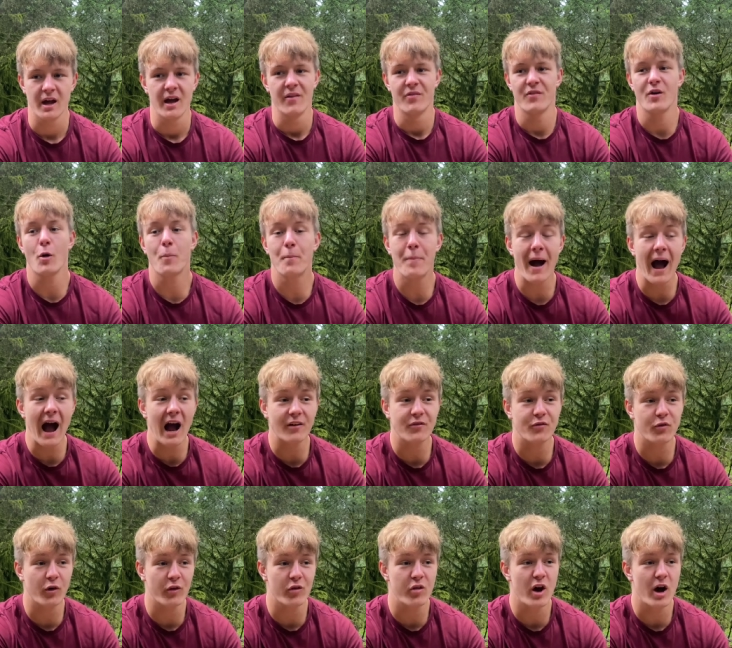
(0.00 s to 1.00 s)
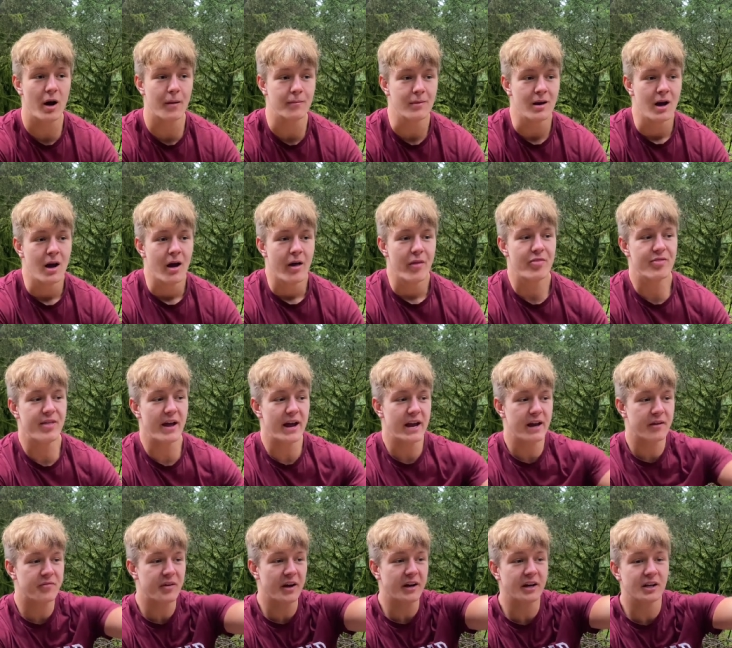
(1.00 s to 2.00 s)
They're bad for them. They
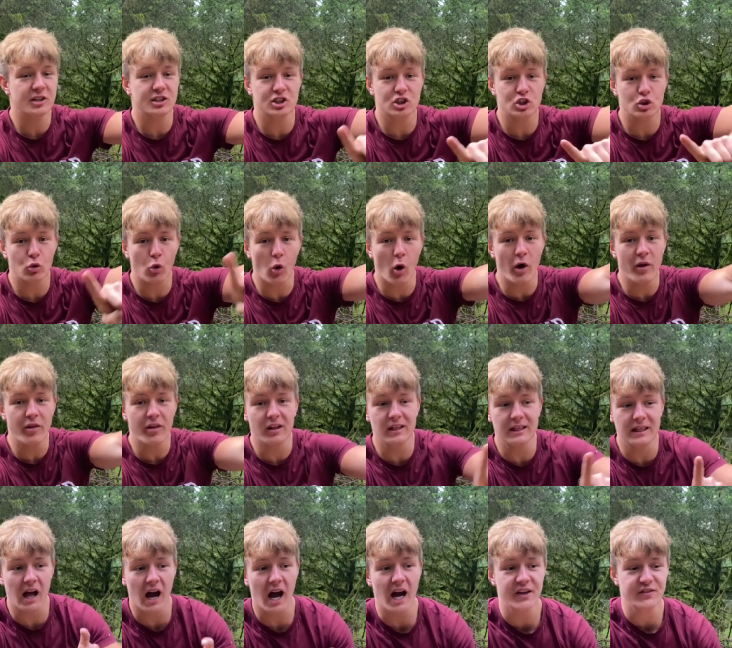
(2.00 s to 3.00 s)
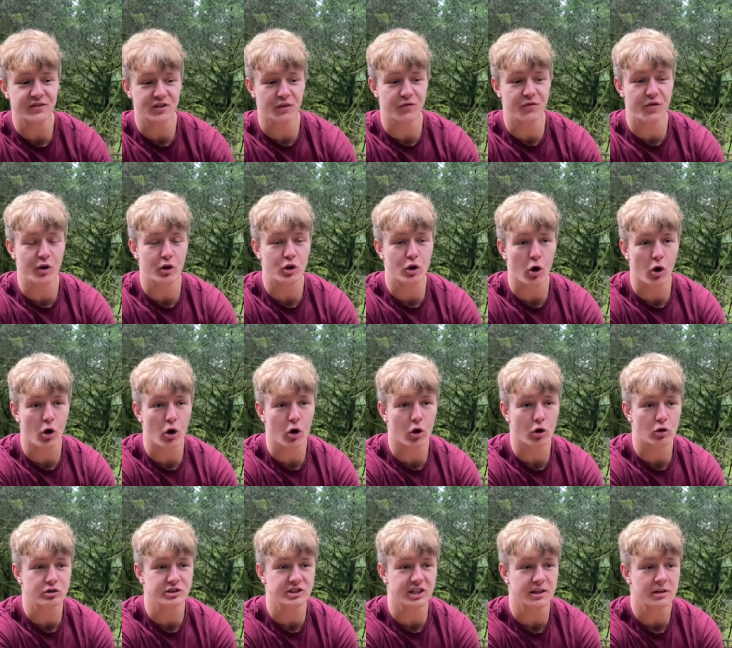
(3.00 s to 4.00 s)
they destroy the lives of the
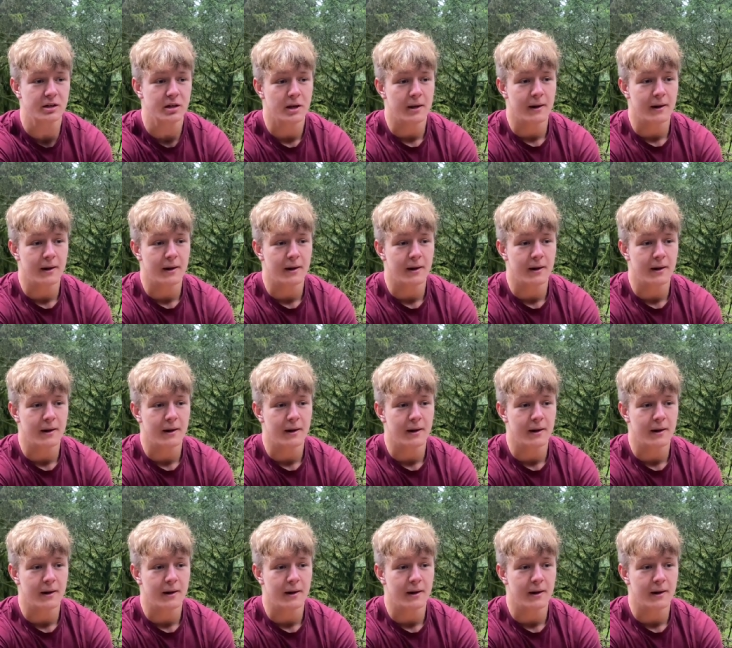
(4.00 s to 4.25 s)
girls and